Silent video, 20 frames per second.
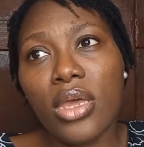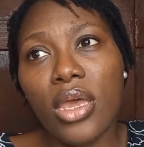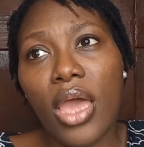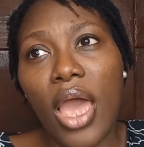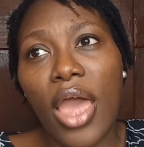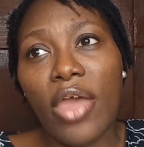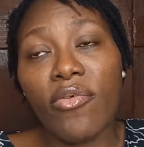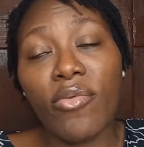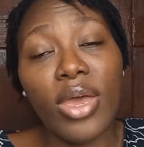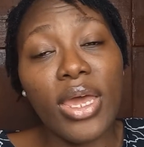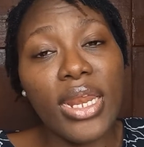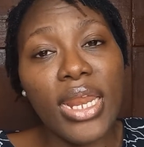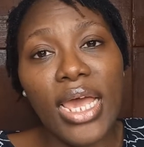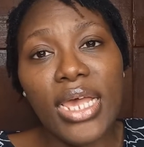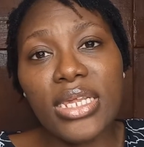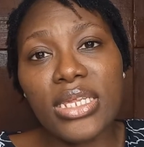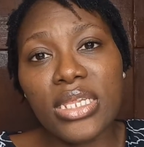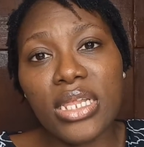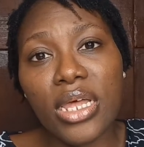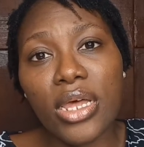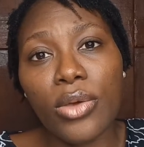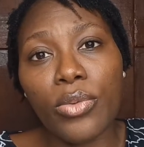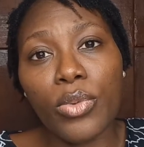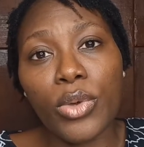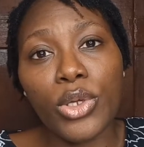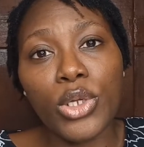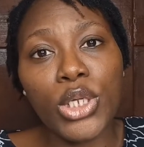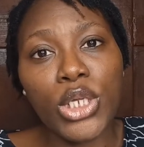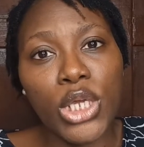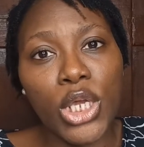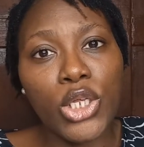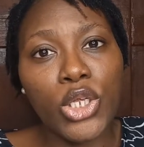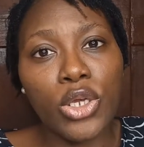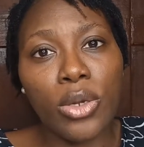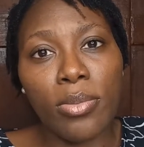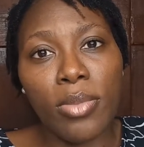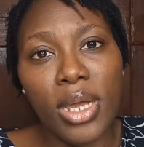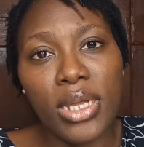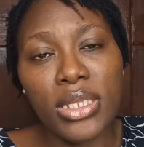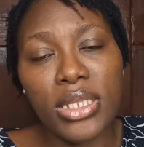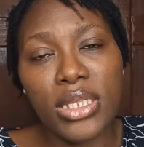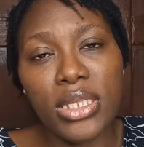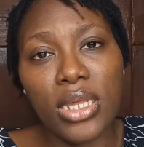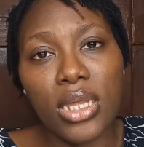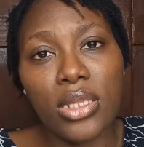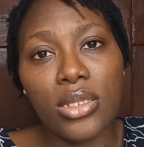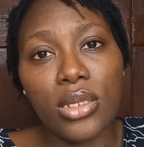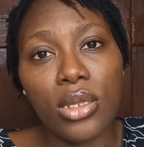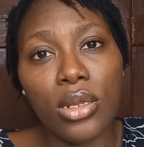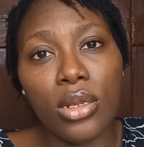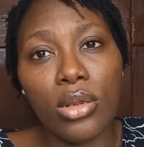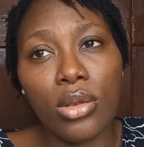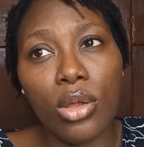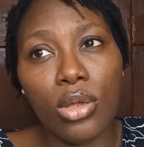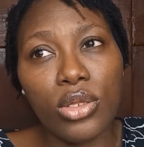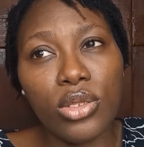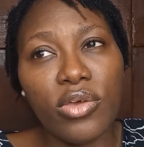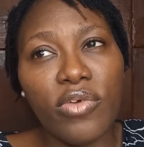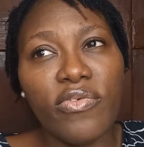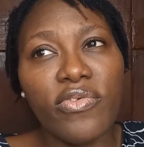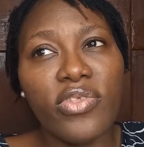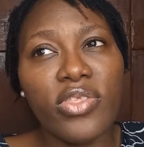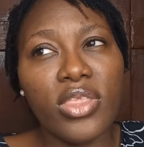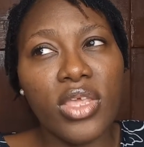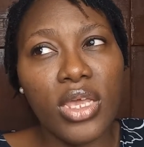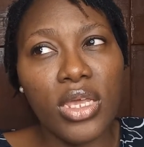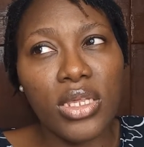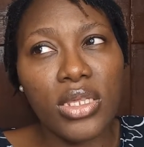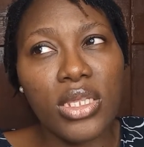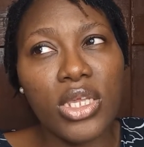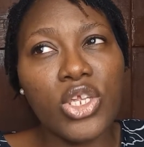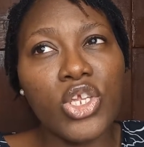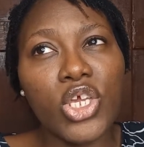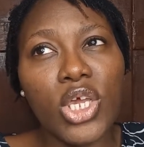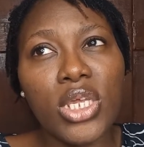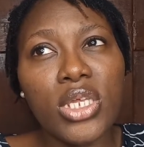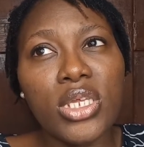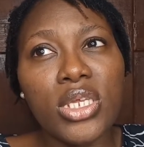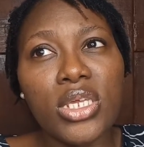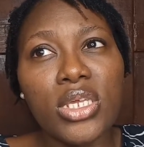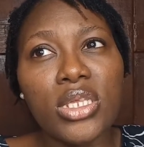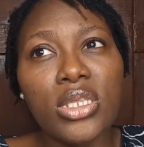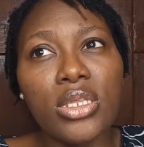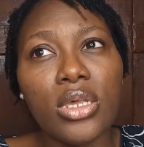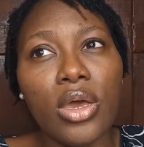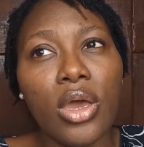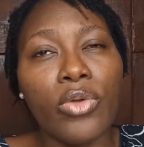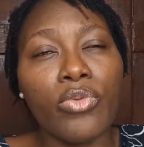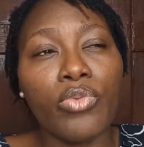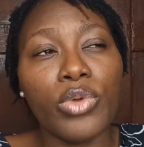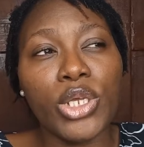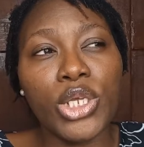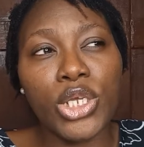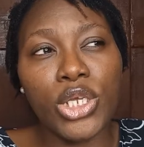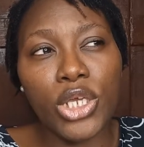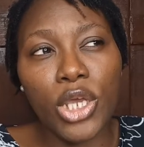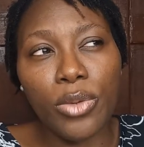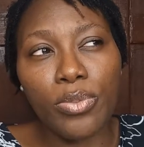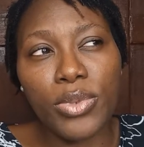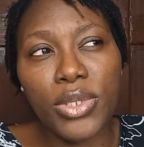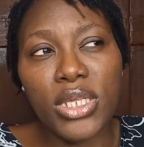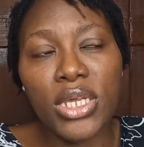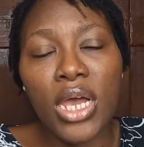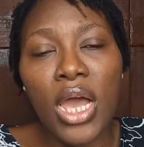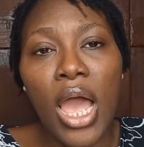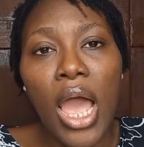I realized that when you change your mindset, a lot of things, it changes and reshapes